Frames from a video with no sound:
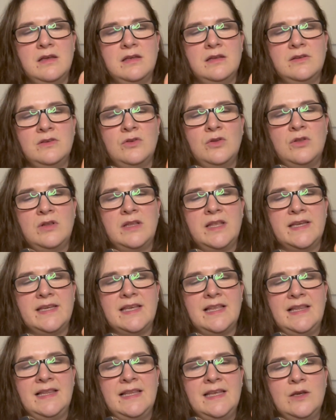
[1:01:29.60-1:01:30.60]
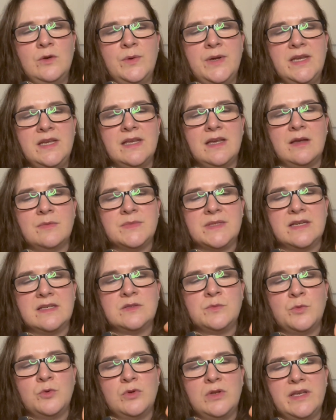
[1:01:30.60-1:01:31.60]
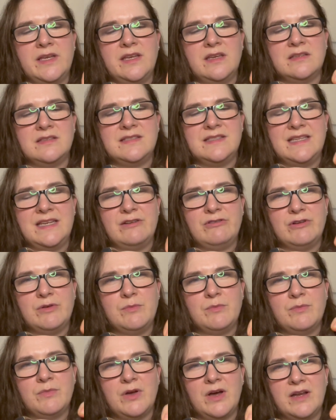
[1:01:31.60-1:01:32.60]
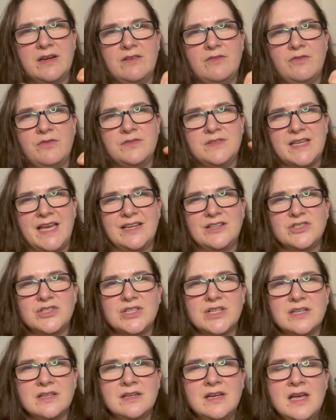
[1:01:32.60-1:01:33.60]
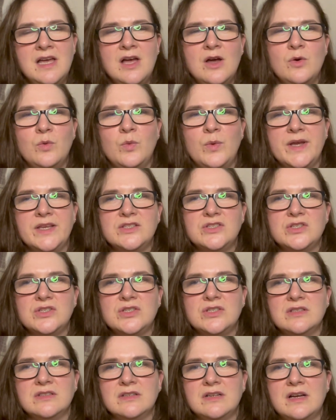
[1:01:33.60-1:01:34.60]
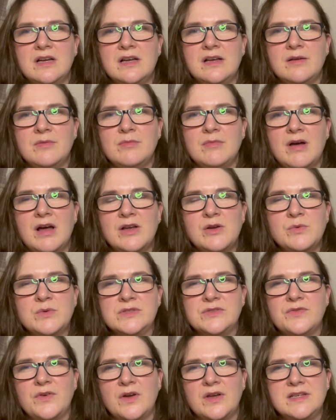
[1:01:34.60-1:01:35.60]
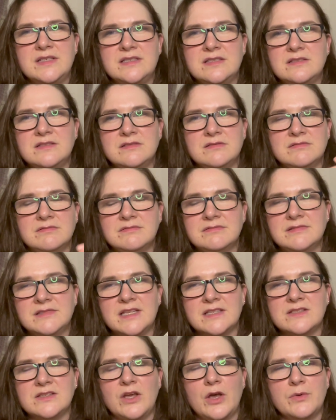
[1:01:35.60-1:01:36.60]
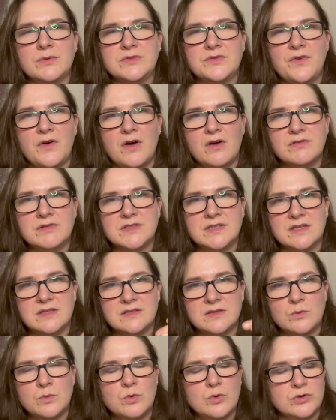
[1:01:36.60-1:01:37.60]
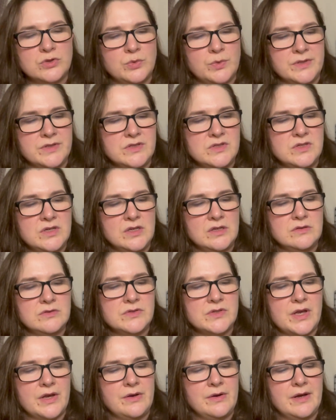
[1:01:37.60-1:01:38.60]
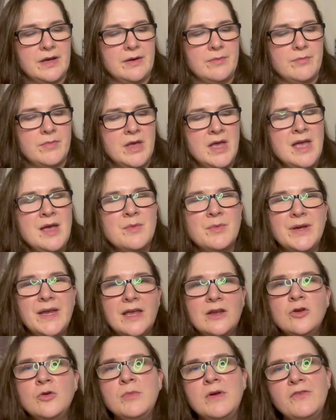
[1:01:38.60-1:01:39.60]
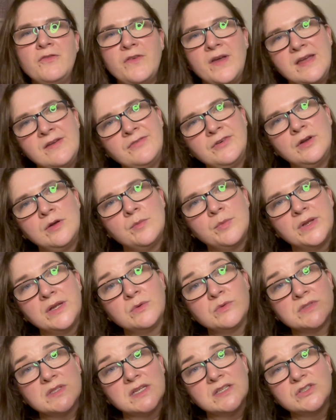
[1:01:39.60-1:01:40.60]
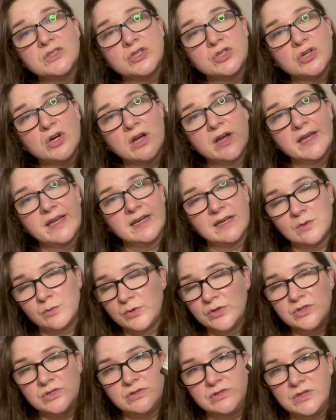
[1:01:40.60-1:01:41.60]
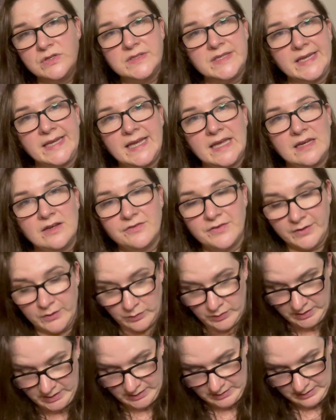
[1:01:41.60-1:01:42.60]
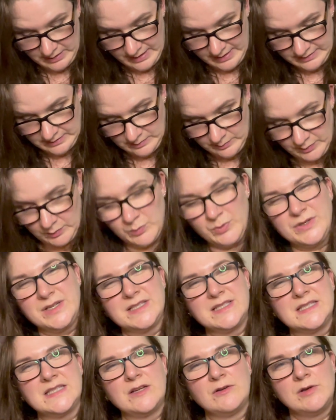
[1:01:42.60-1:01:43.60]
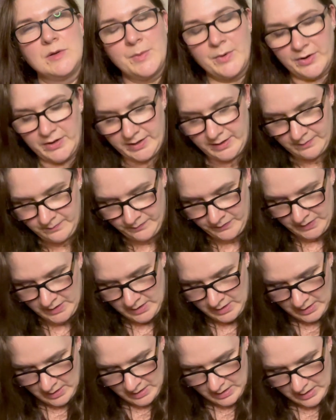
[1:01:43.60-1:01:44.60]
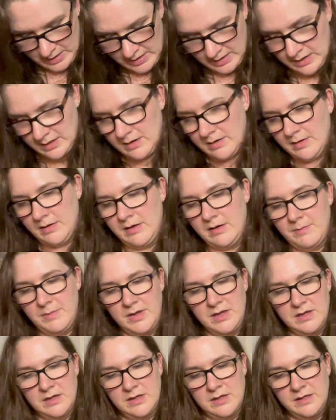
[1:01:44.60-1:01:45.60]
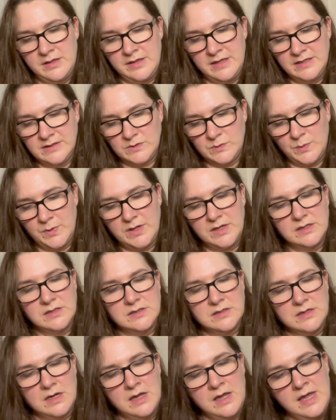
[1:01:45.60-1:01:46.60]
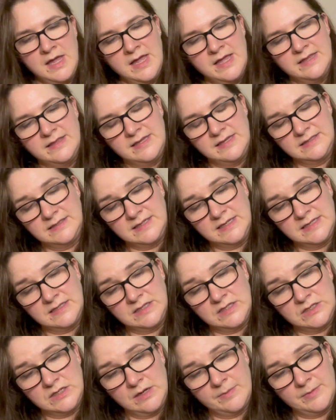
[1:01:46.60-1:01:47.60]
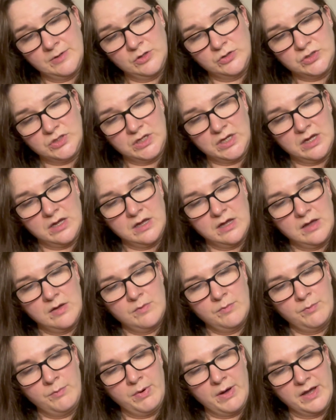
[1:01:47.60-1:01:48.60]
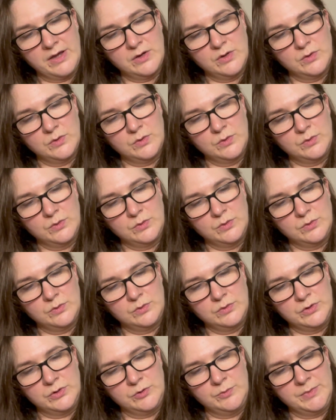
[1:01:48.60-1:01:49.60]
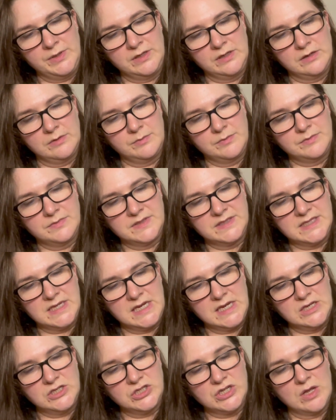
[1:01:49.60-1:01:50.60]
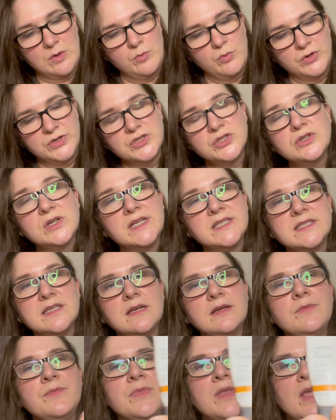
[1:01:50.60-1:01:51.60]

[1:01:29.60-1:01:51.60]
not like a liquid, it comes out as more like a serum kind of texture, which I always find doesn't go as far as the water ones do. So but yeah, not my favorite, but it was nice to try it, and I would use it again if I got it in an edit, but wouldn't necessarily buy it. This is the Dermalogica Bioluminum C Gel Moisturizer.